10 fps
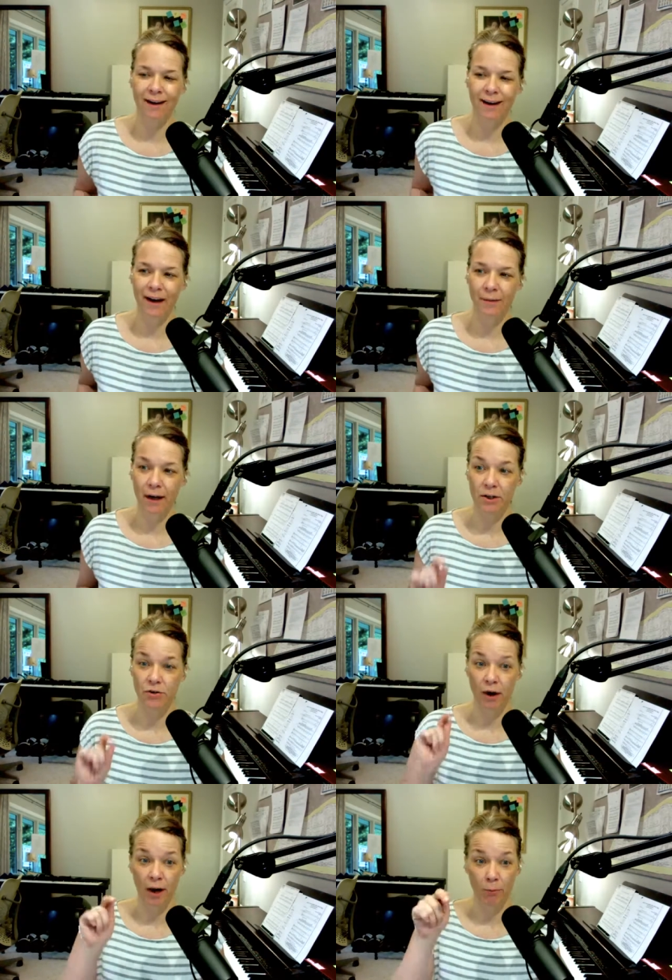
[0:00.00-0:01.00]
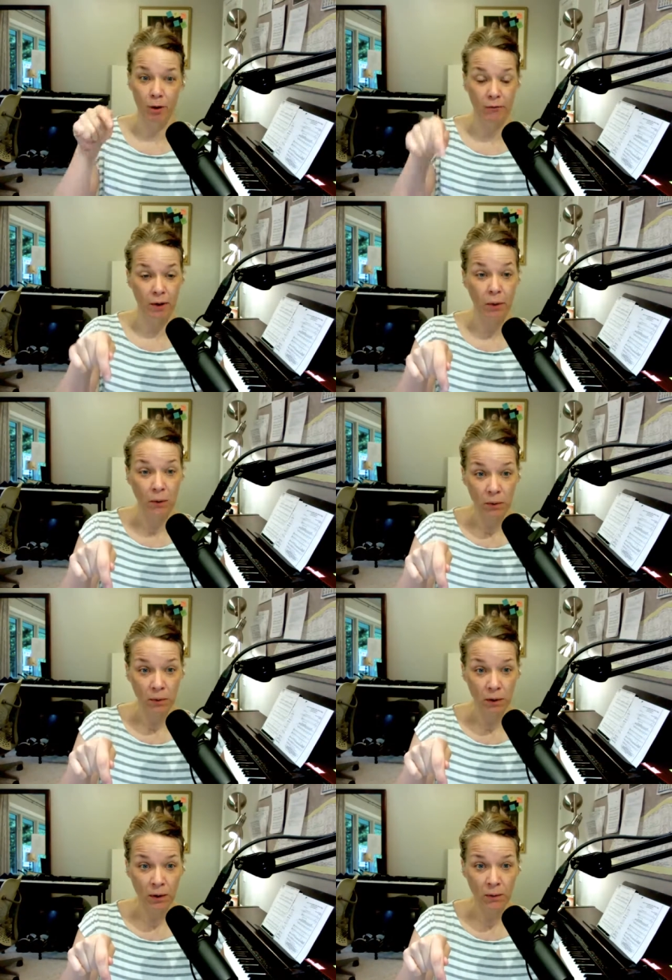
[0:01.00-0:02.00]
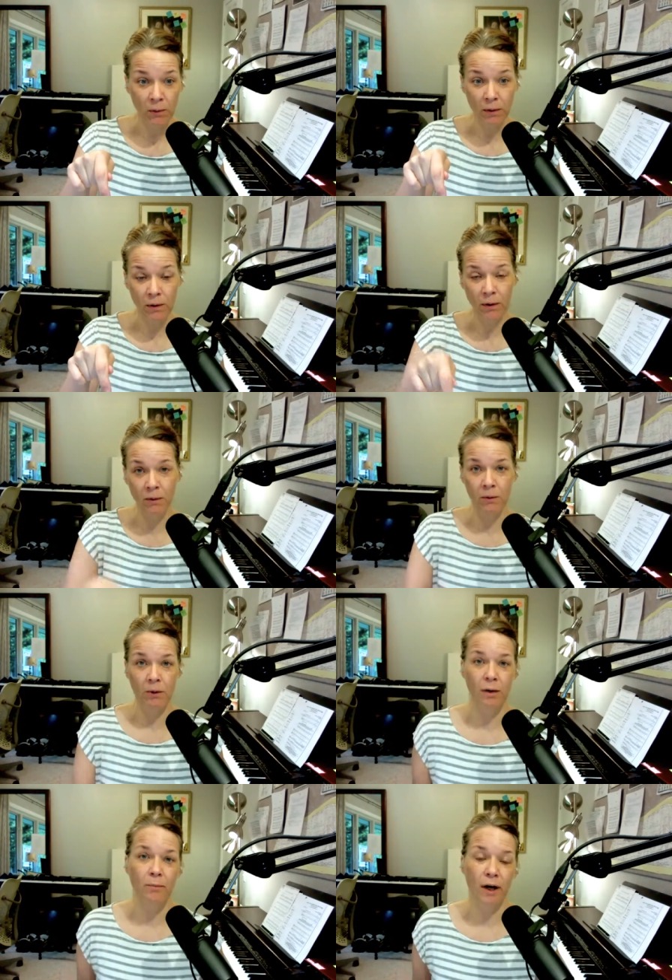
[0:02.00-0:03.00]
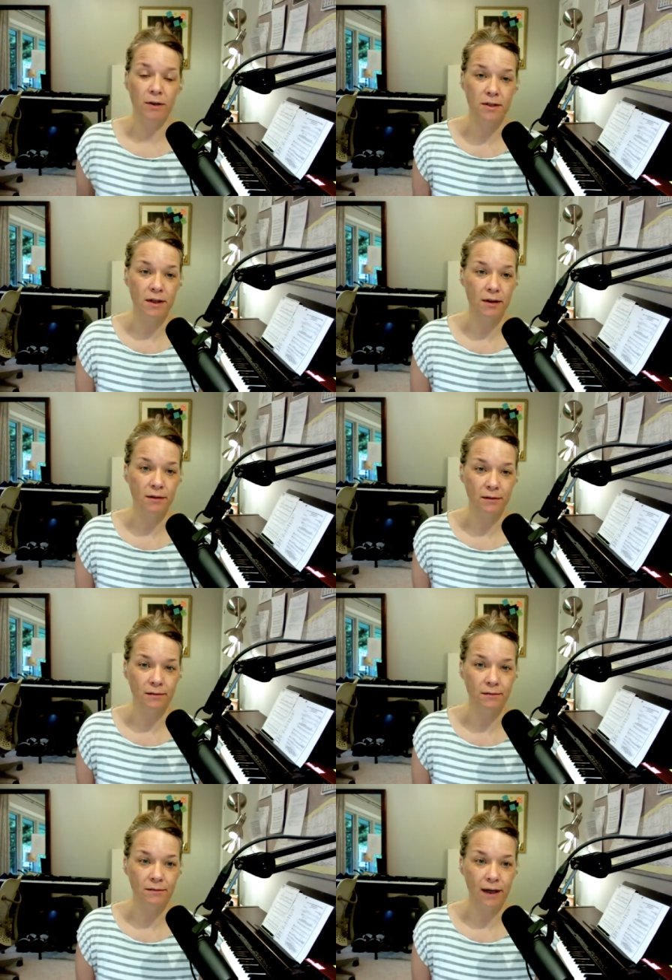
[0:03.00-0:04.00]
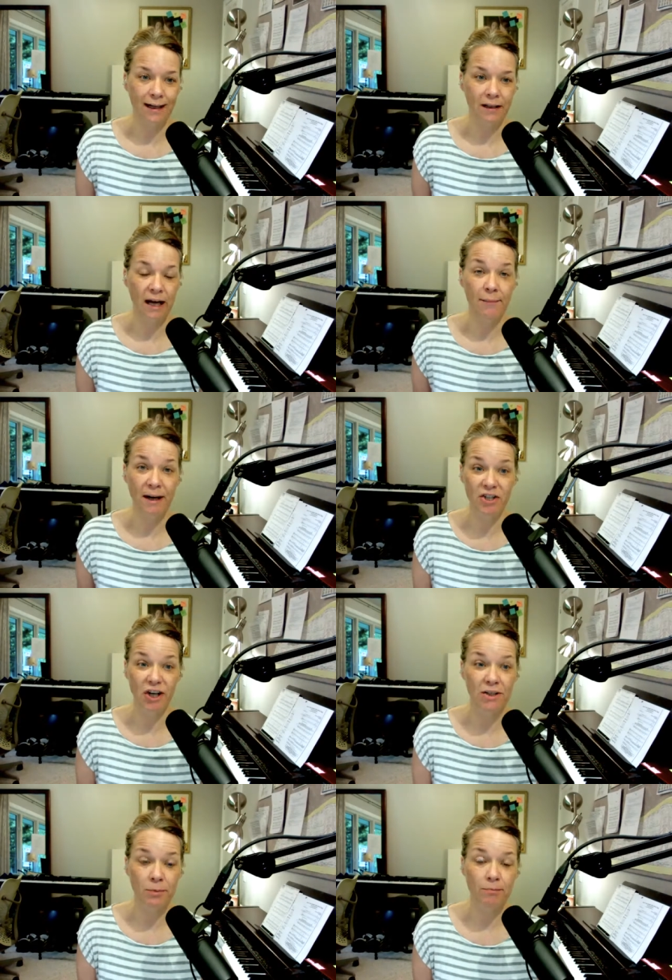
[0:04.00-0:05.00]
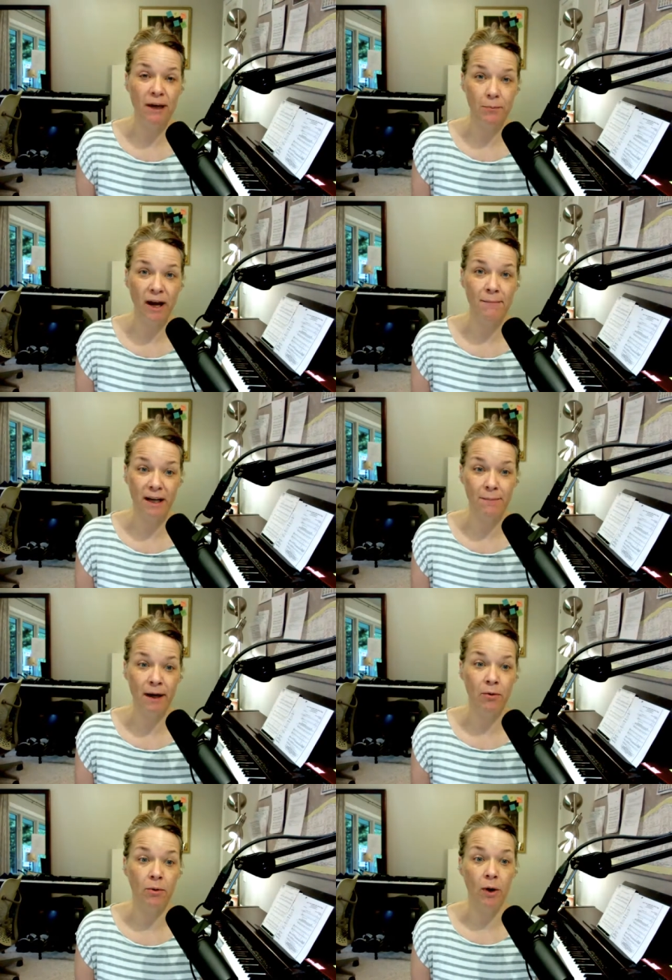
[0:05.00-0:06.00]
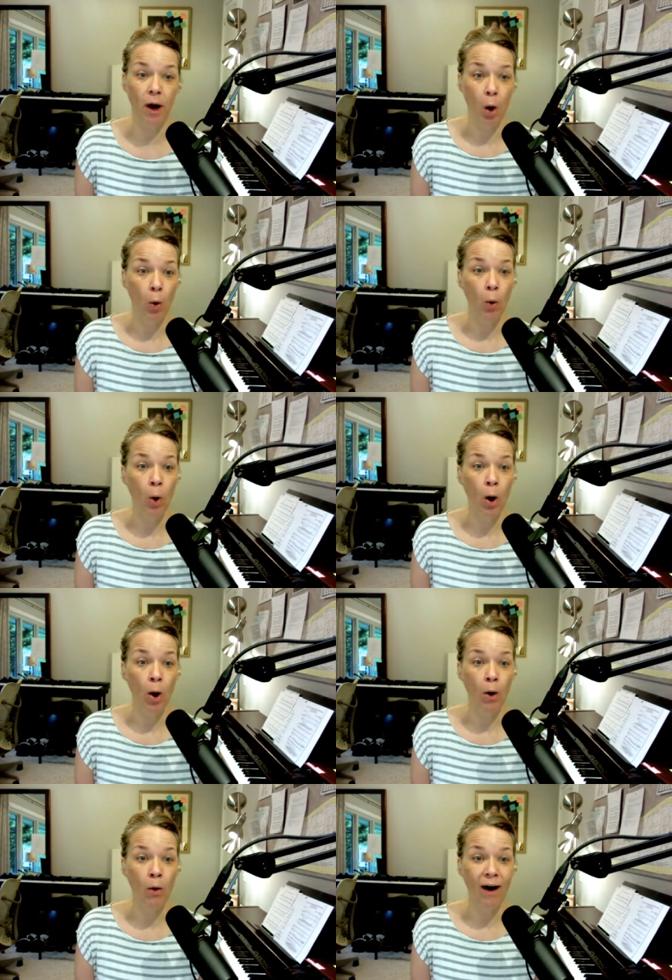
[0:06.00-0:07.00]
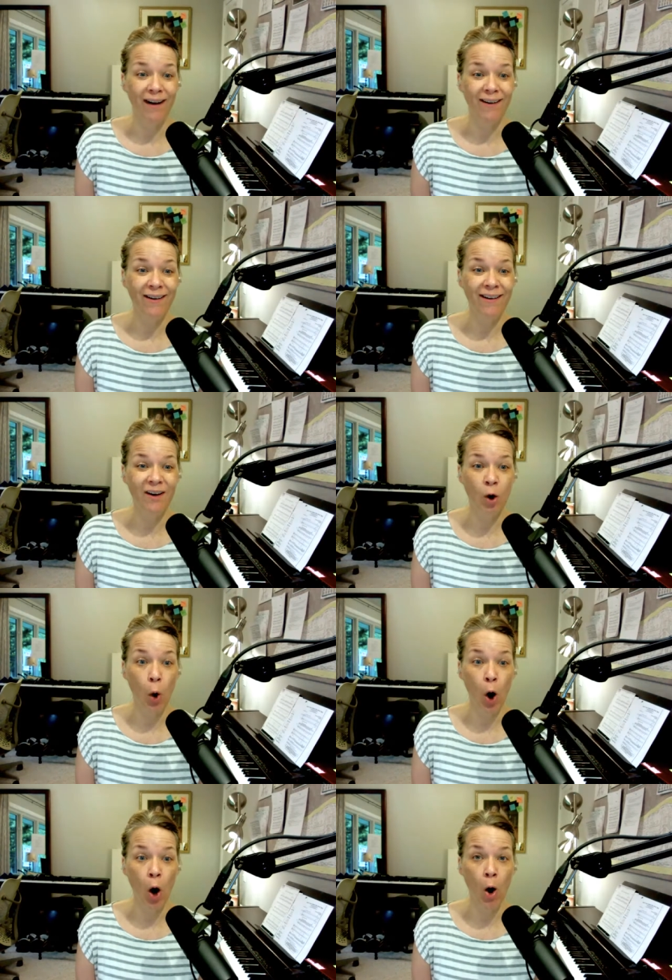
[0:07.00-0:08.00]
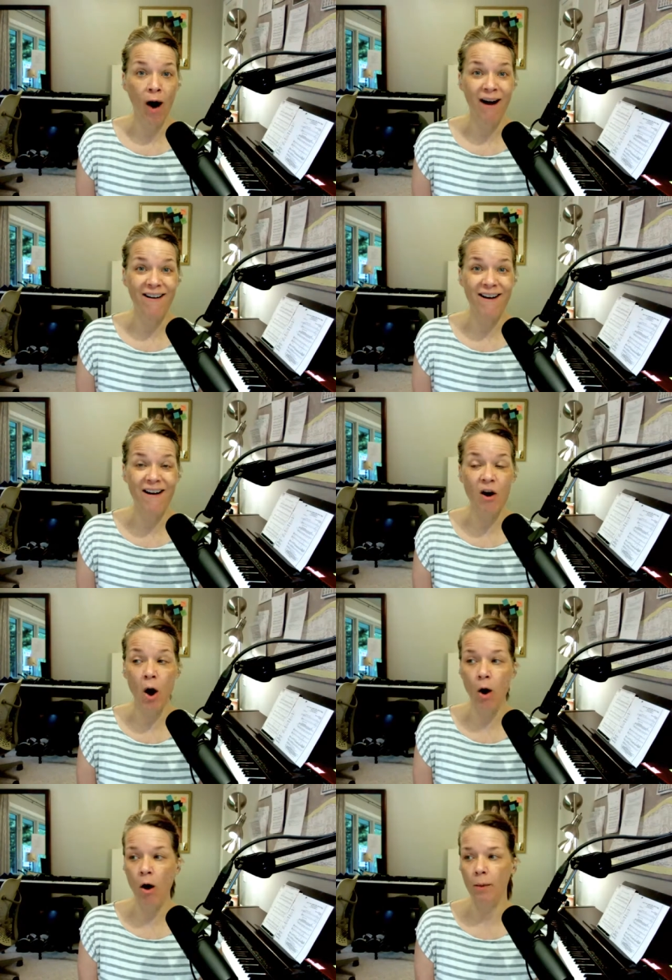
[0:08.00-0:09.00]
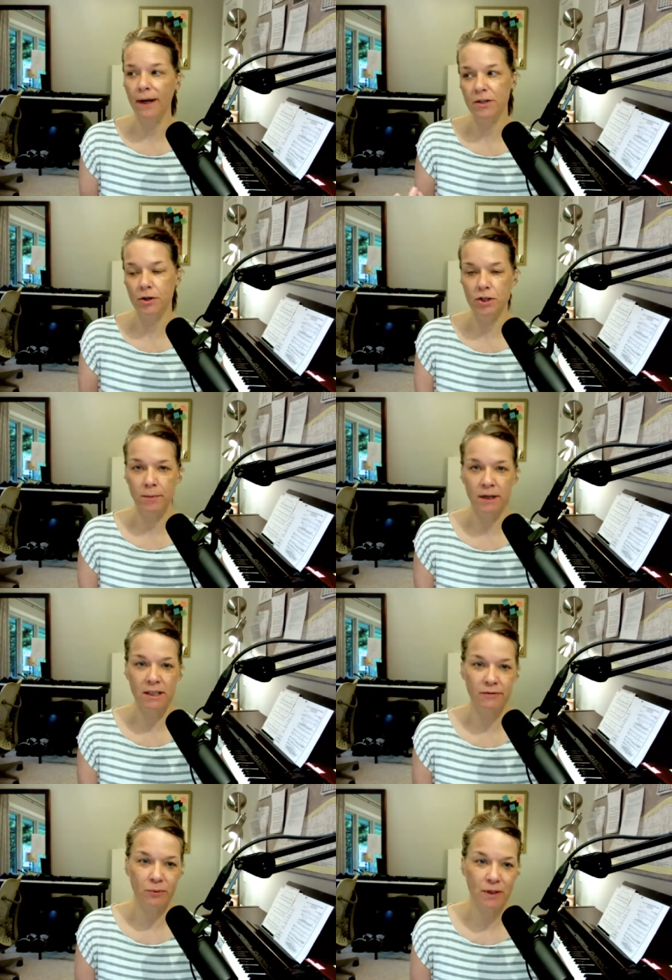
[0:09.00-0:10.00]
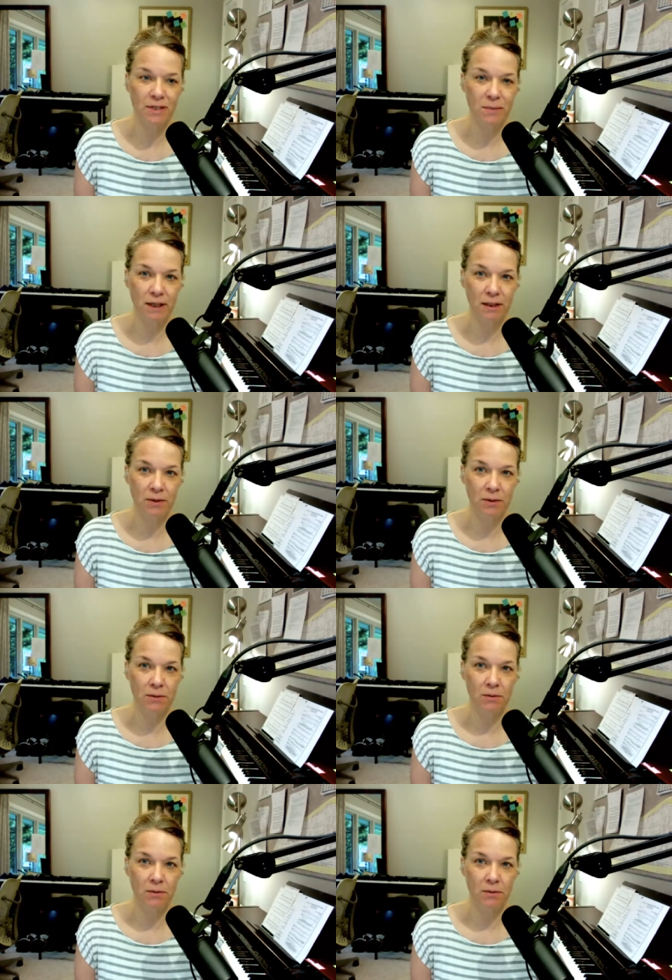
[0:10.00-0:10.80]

I might try more of an "ooh, ooh," a brighter sound, right? I might change I make my "ooh." "Ooh, ooh, ooh, ooh, ooh, ooh," because there are so many different ways to make an "ooh."